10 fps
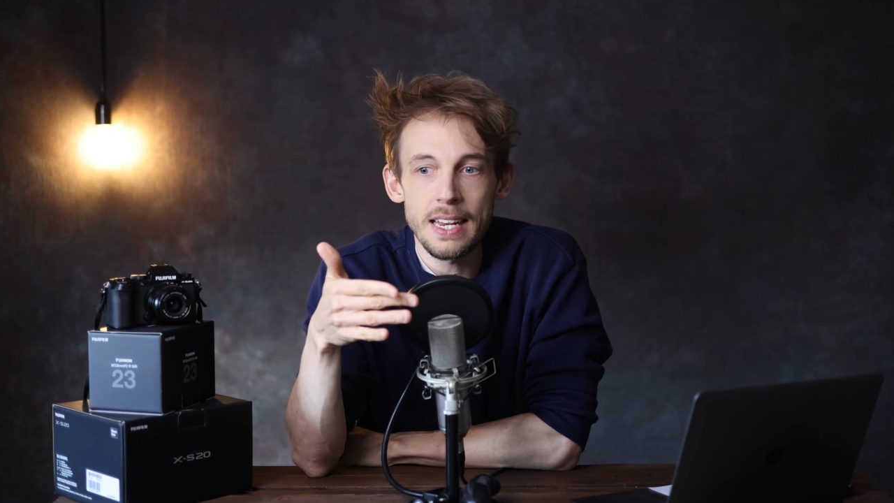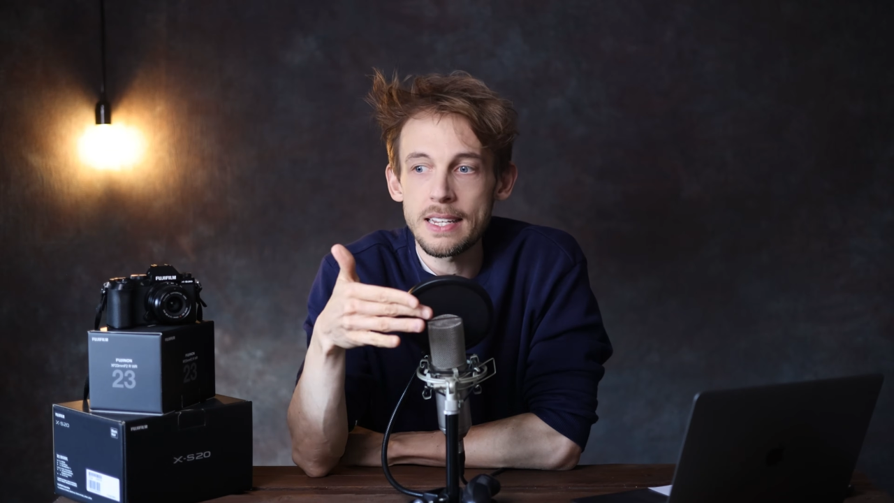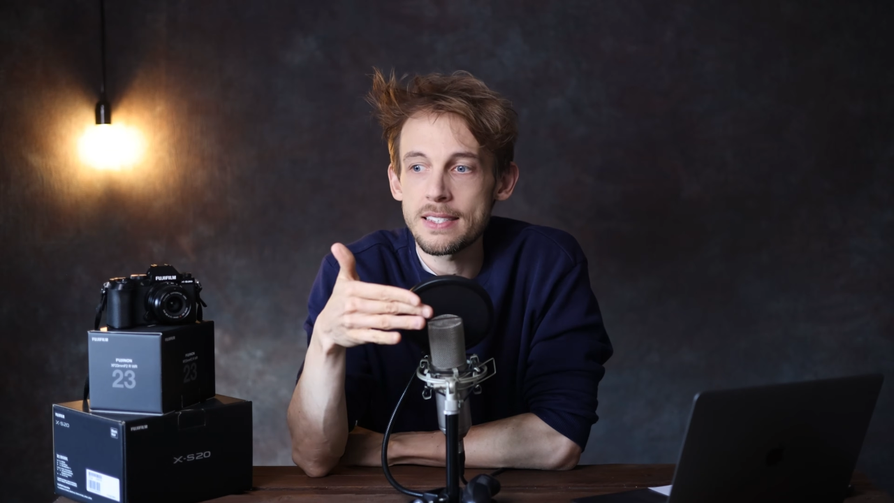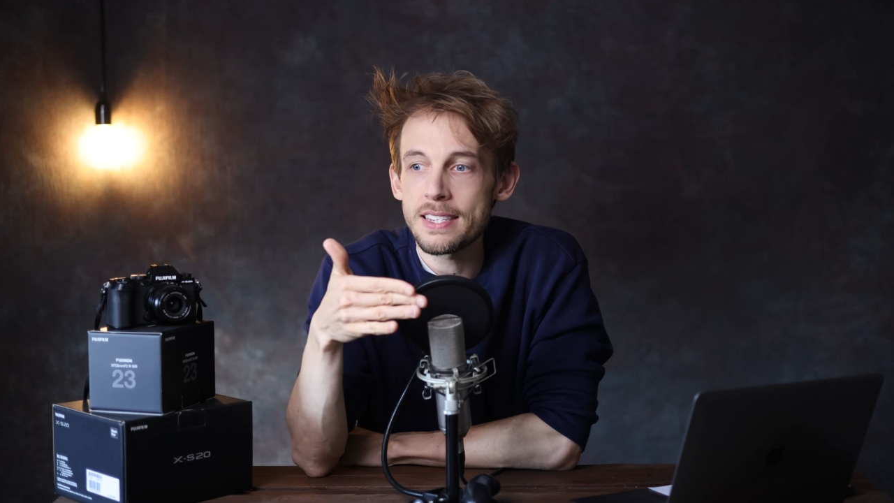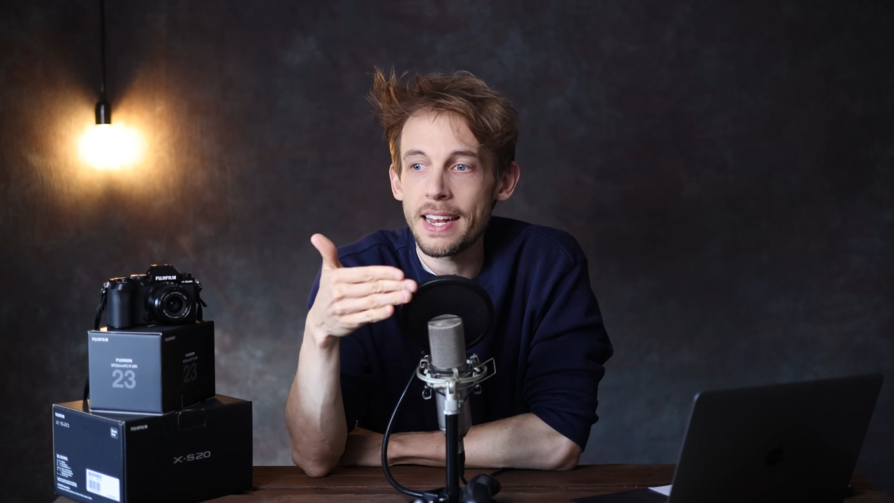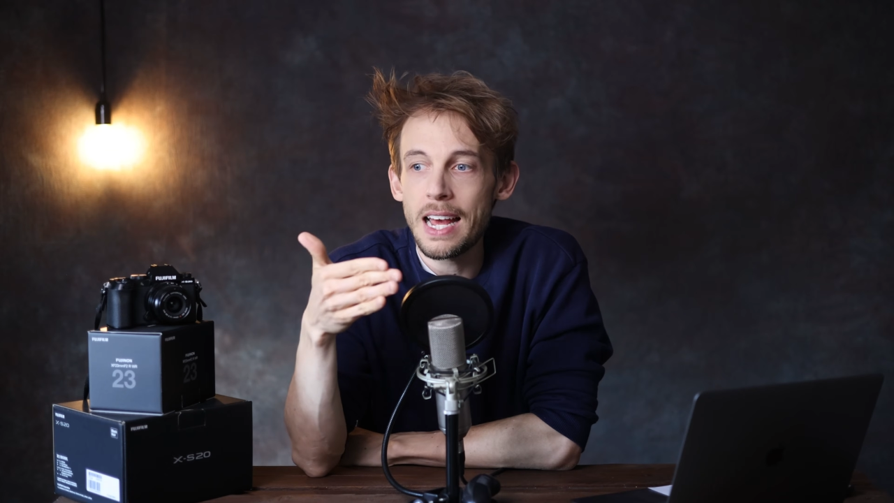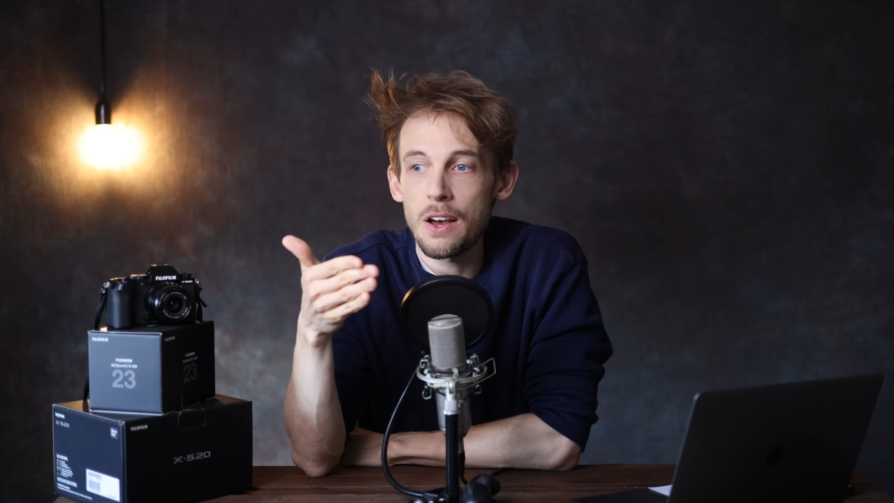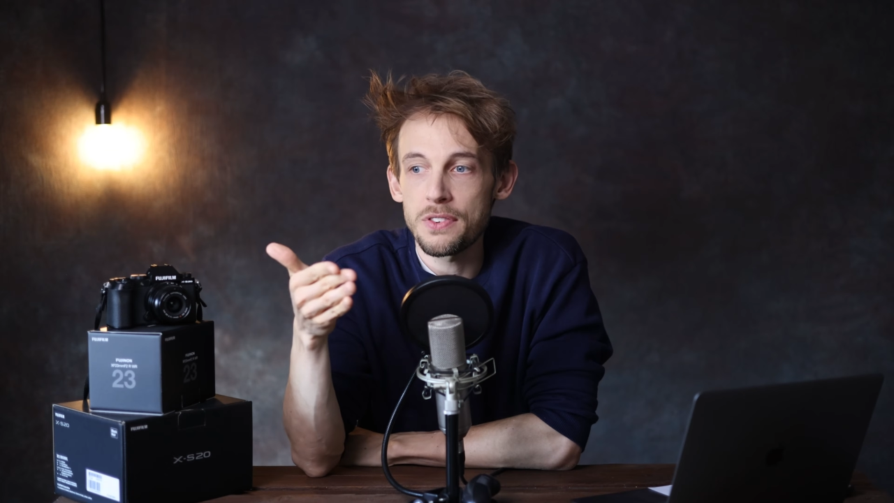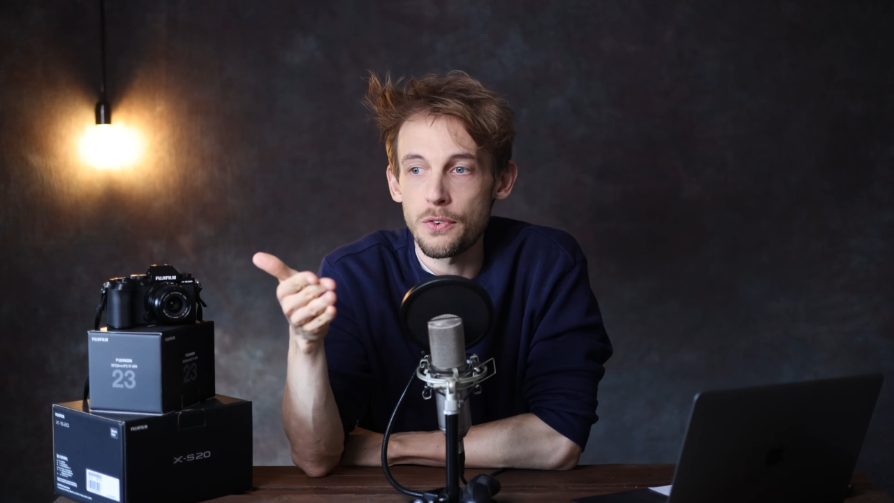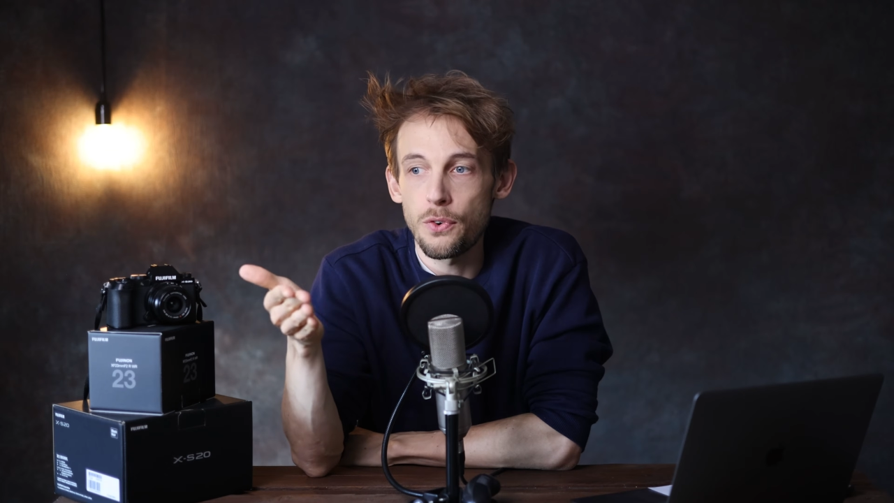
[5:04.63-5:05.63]
and it said
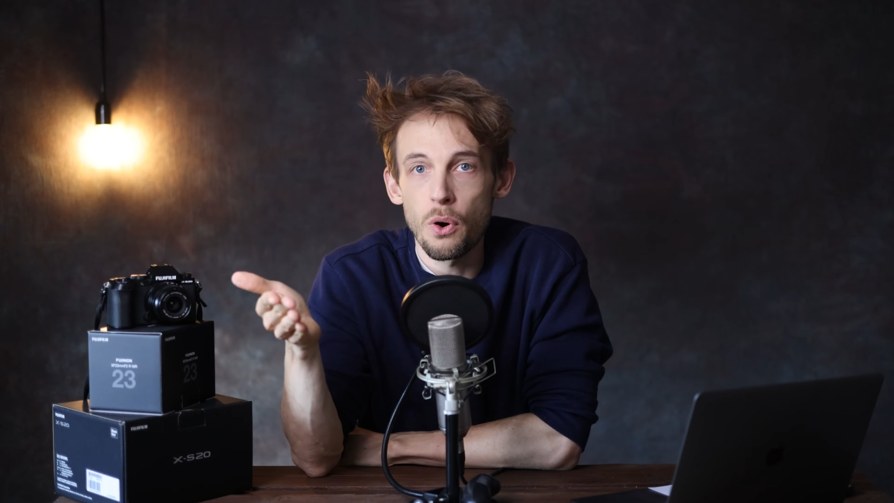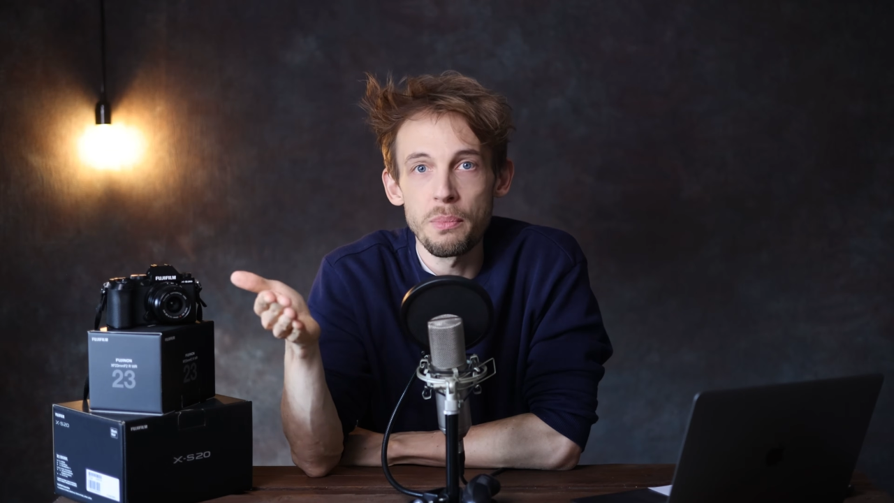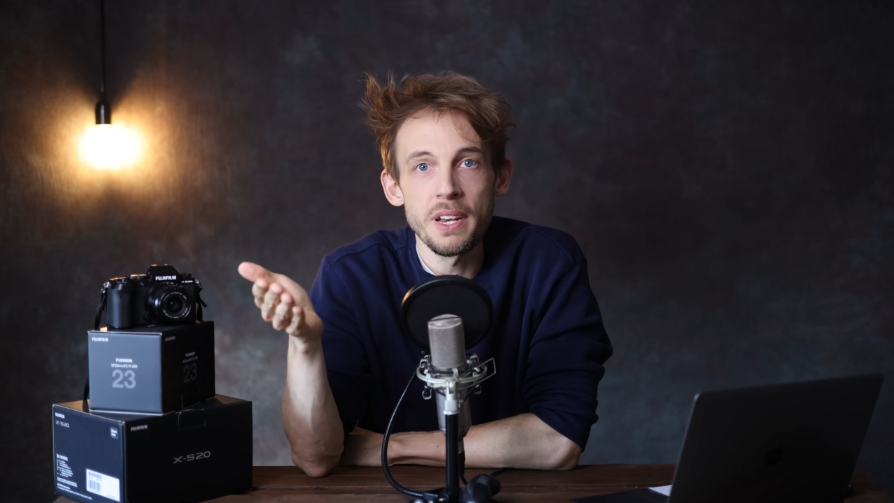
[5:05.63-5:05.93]
after 4